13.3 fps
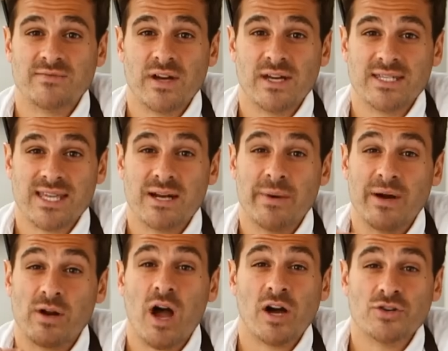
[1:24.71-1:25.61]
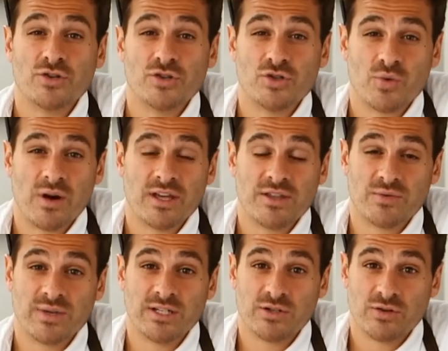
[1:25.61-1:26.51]
device at about
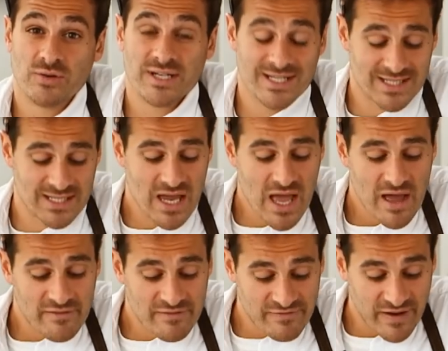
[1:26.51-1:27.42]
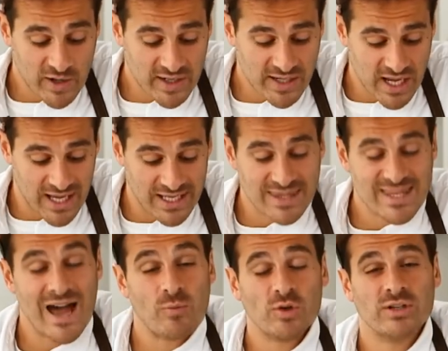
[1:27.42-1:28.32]
123 degrees Fahrenheit.
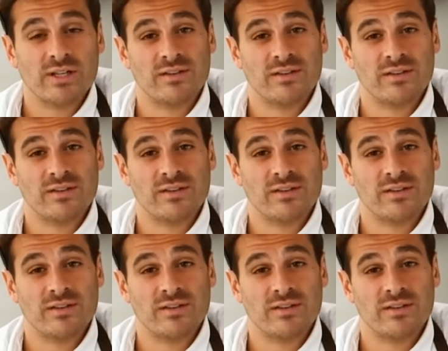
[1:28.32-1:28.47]
That will